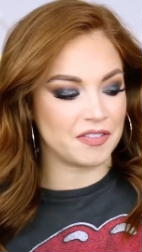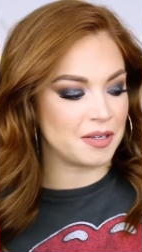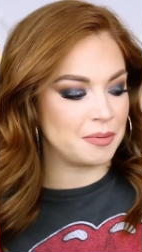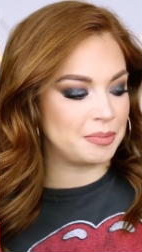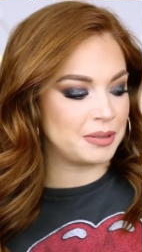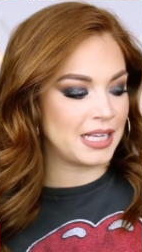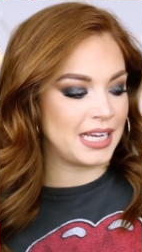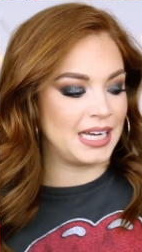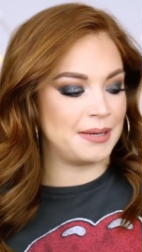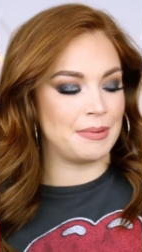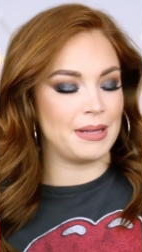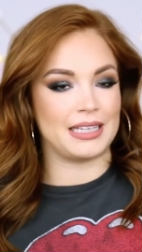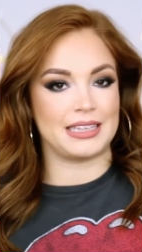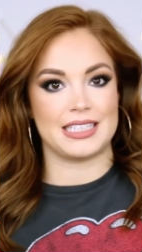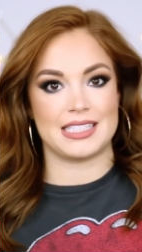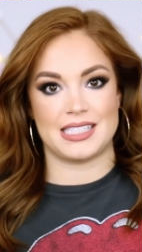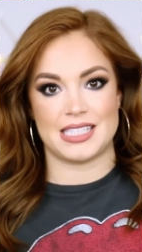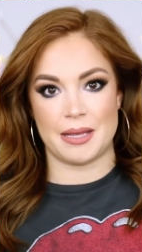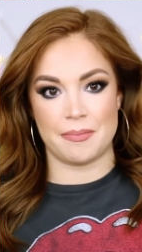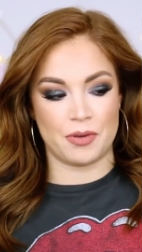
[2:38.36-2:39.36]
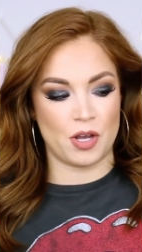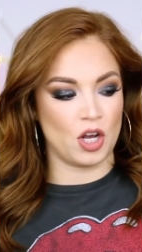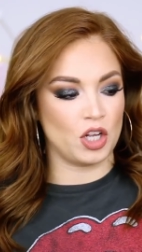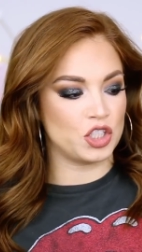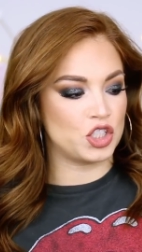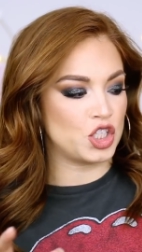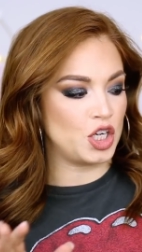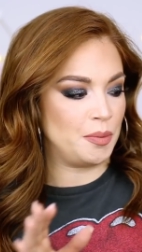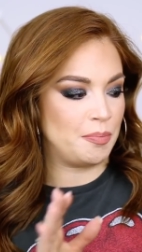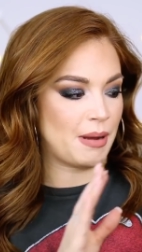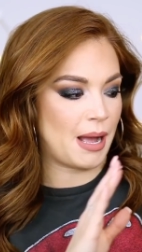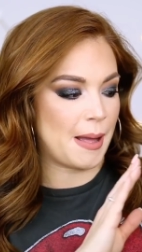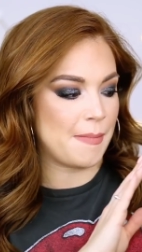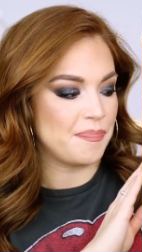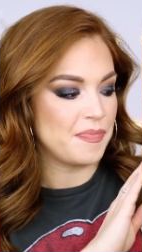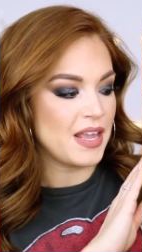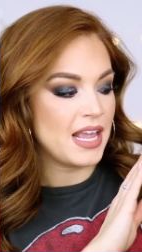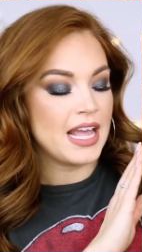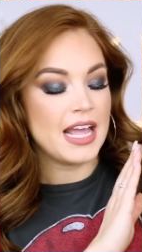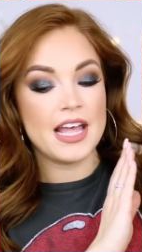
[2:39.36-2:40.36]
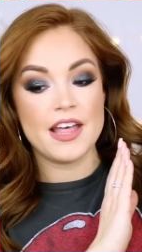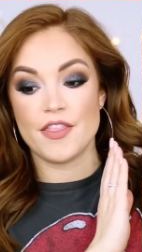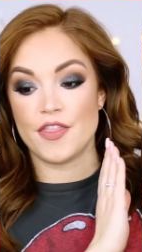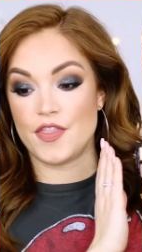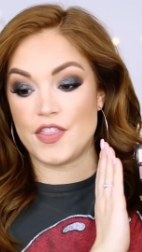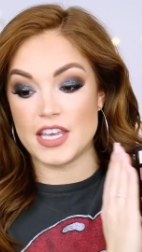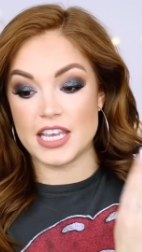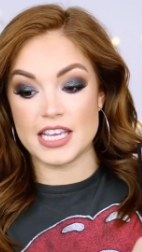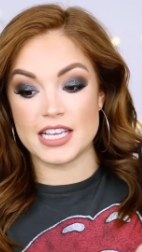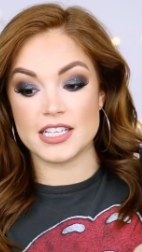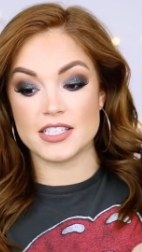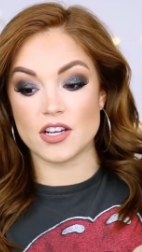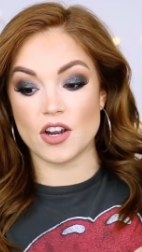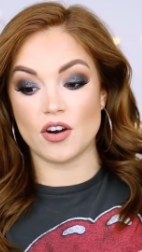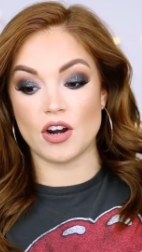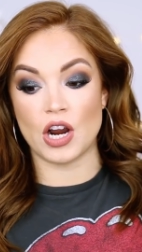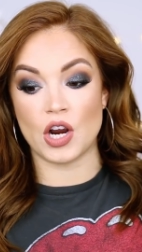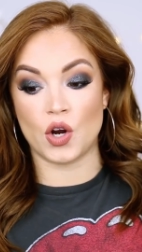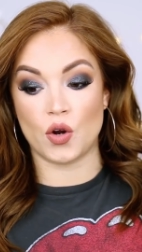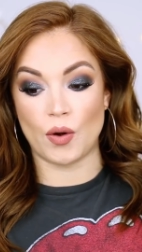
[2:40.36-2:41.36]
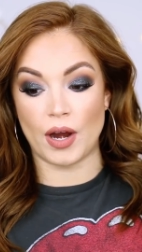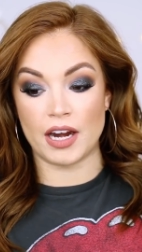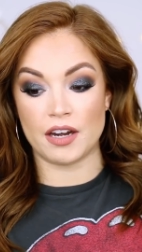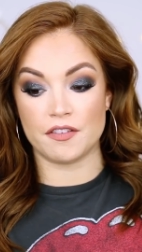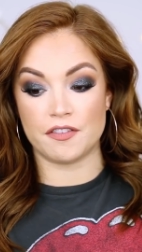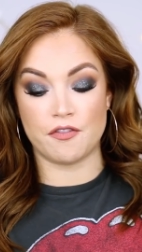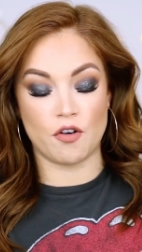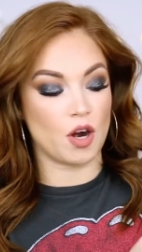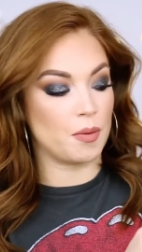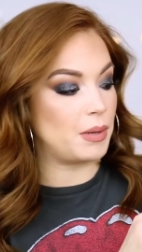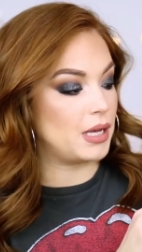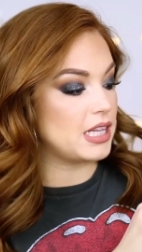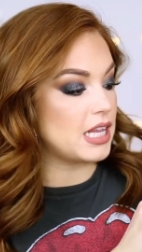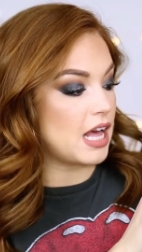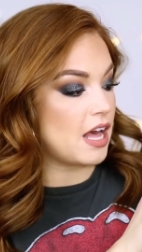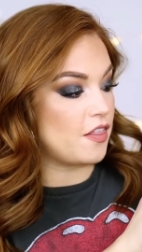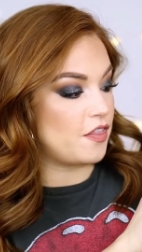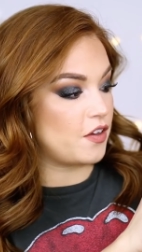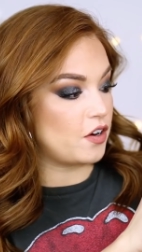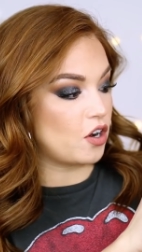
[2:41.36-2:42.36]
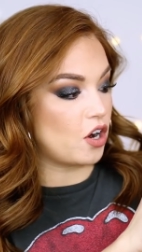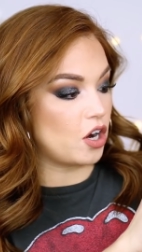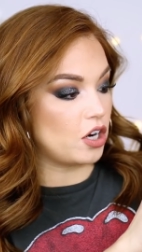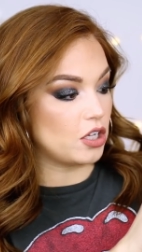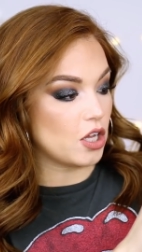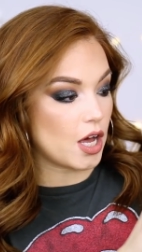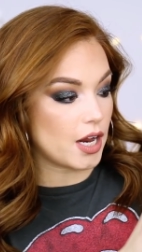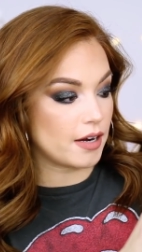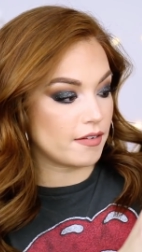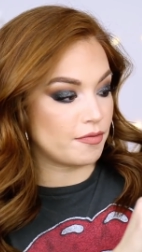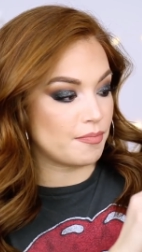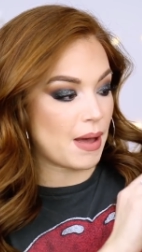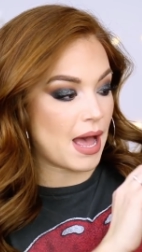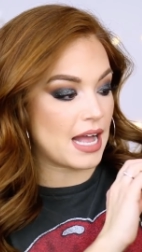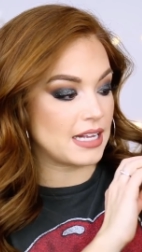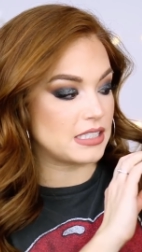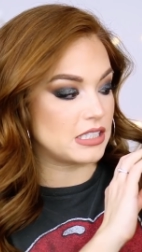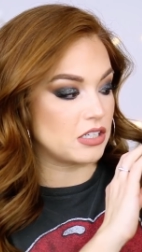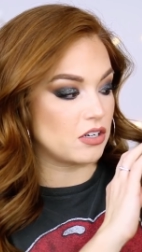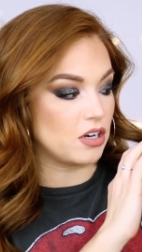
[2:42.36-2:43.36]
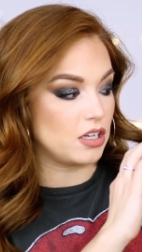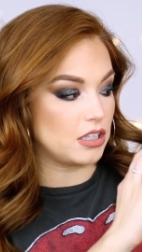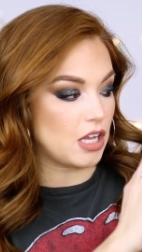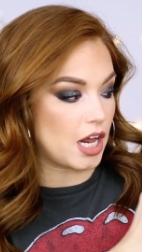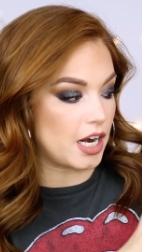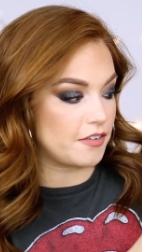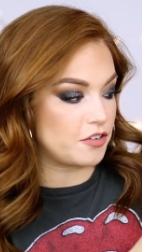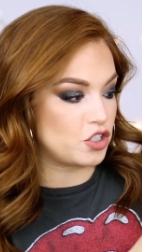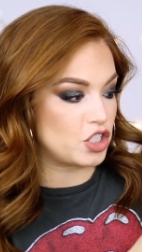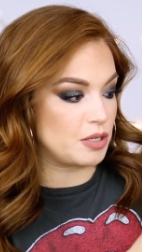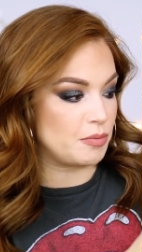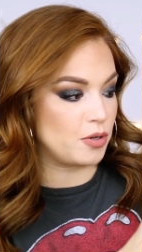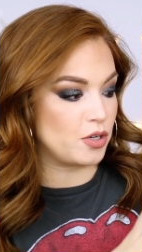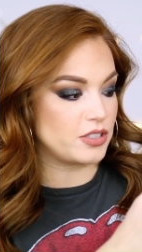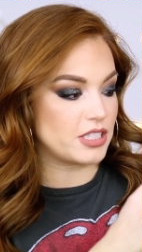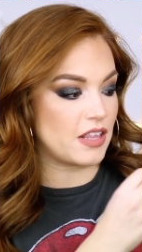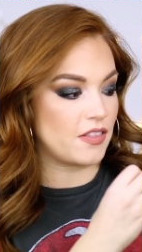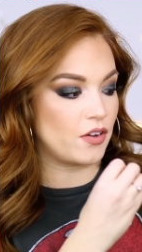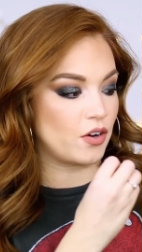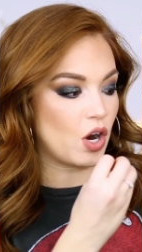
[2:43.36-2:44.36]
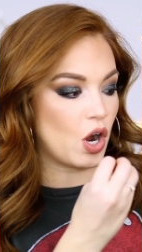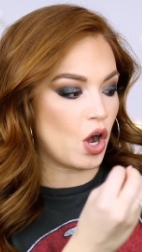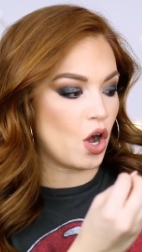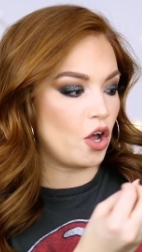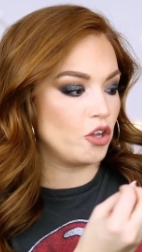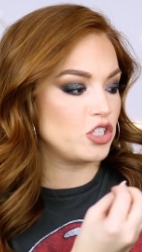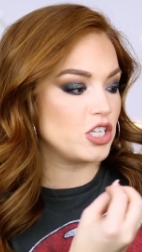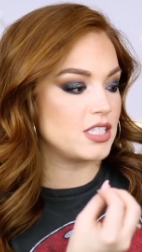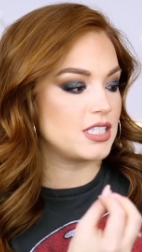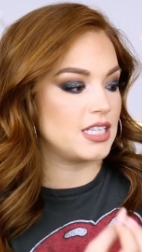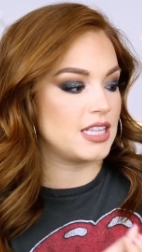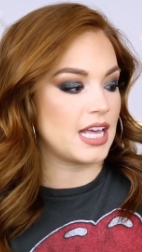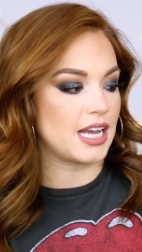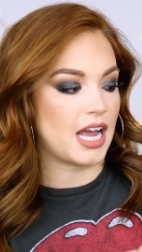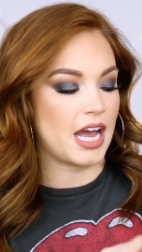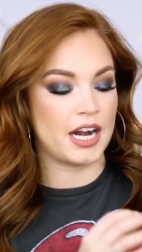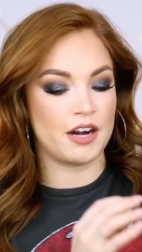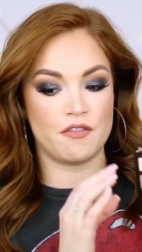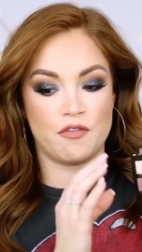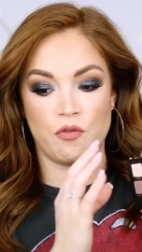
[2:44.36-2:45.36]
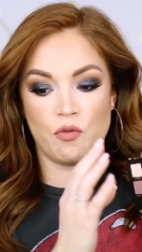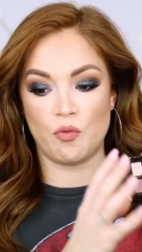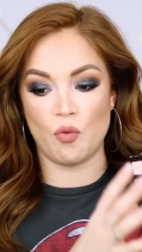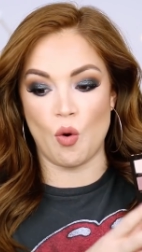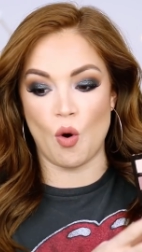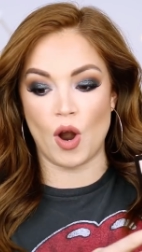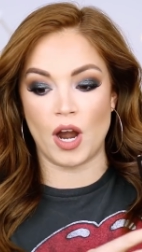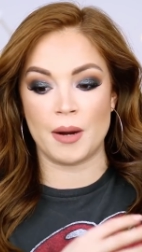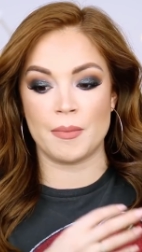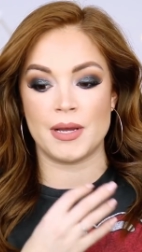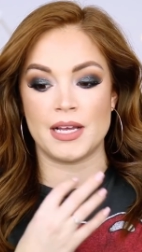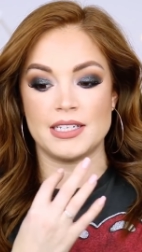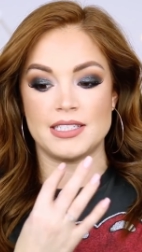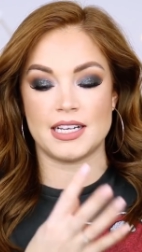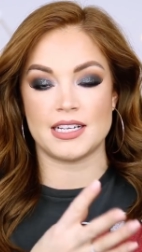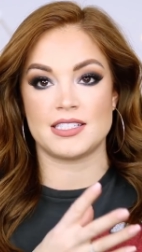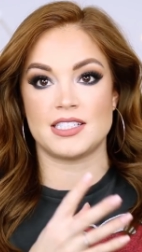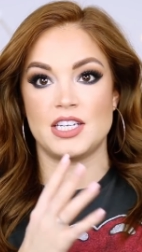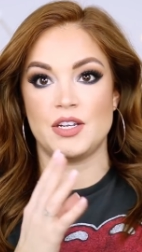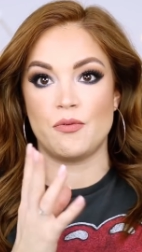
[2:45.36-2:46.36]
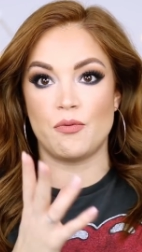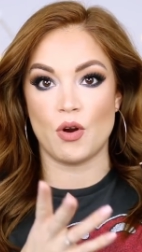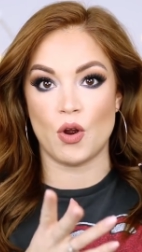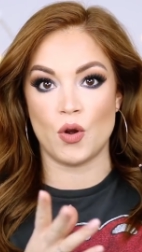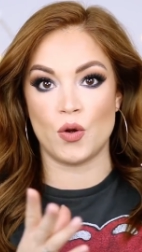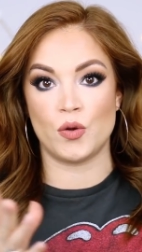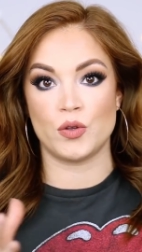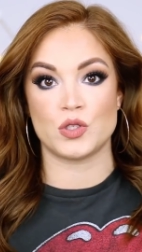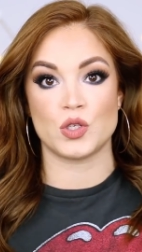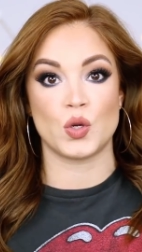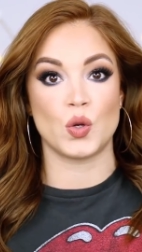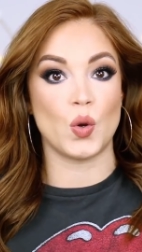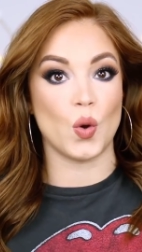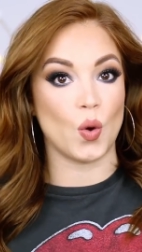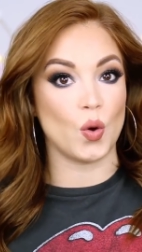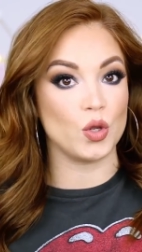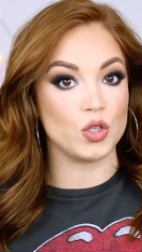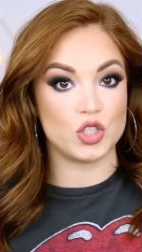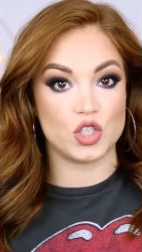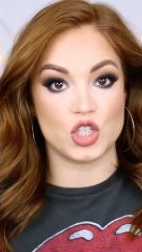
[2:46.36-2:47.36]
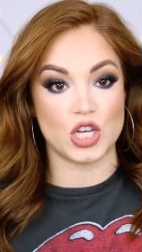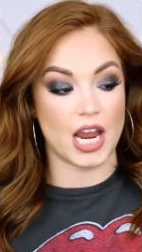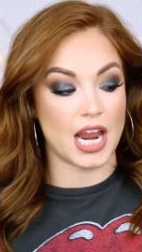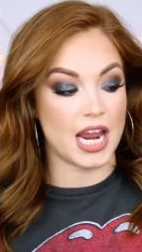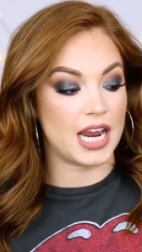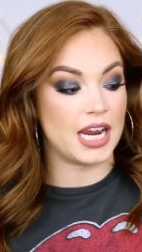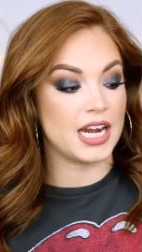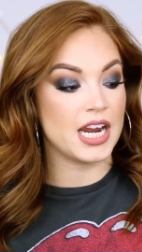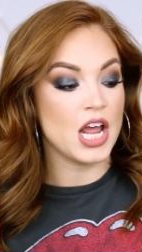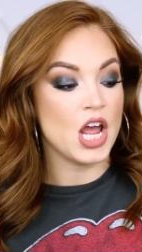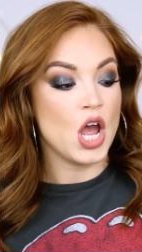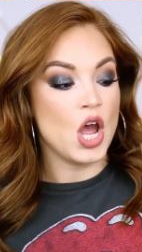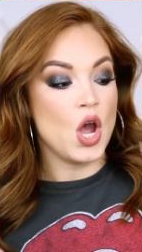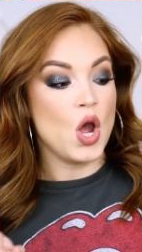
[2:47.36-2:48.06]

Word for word: have complained about like the subculture, but these are a great formula. There are a lot of mattes, there are a lot of shimmers, and they're all just in that kind of warm, dusty rose gold shade